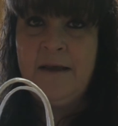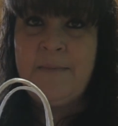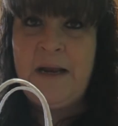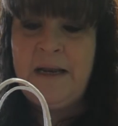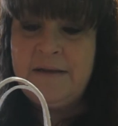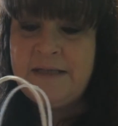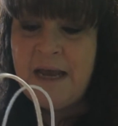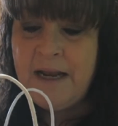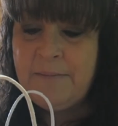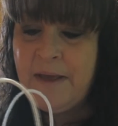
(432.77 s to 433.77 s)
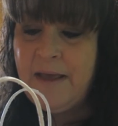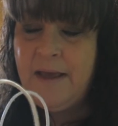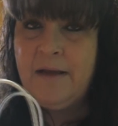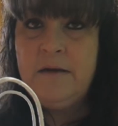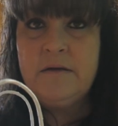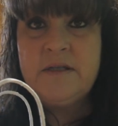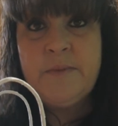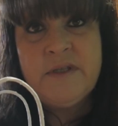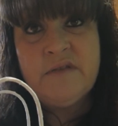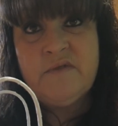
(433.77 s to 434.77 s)
look at my little tiny bag, little
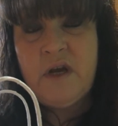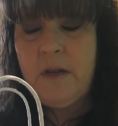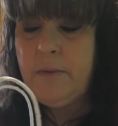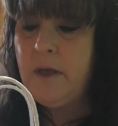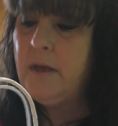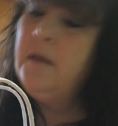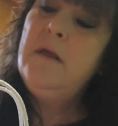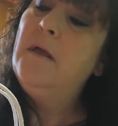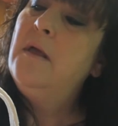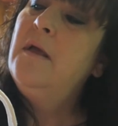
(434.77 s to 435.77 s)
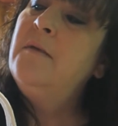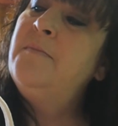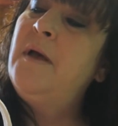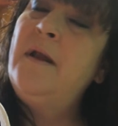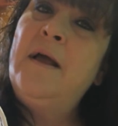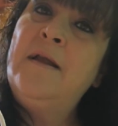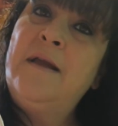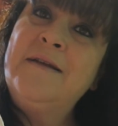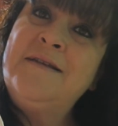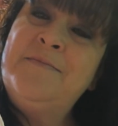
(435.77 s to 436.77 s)
expensive tiny bag. But I
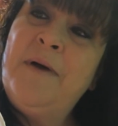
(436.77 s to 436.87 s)
like to